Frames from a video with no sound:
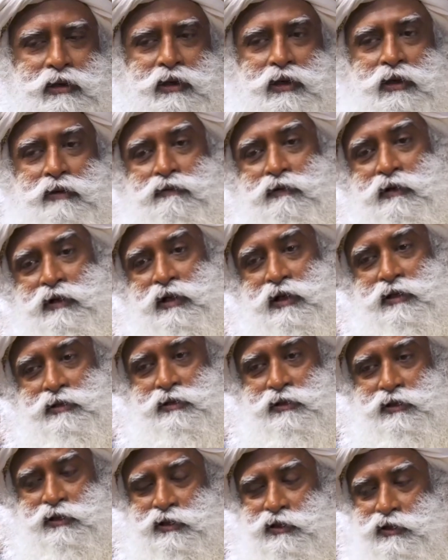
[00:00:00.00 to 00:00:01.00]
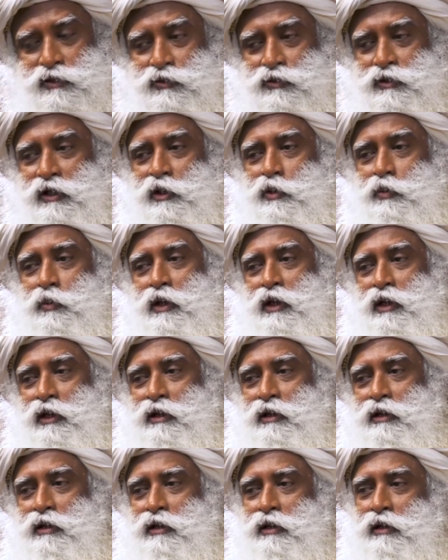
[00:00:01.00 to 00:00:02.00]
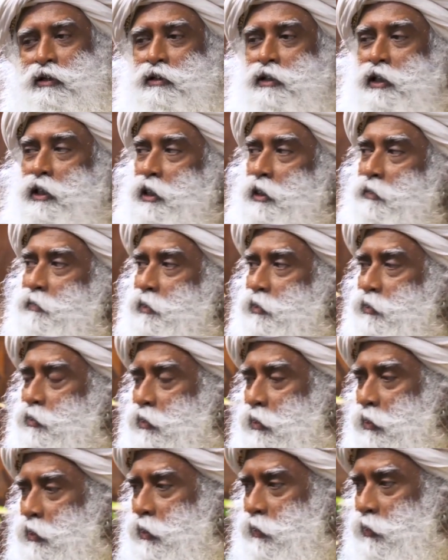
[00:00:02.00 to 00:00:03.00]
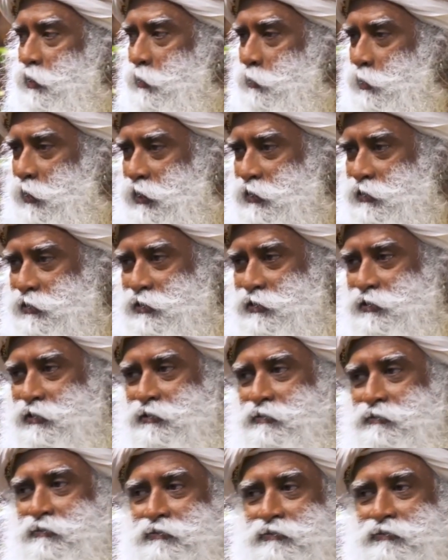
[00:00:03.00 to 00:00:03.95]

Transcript: If he doesn't see you that way, then he will look all over the place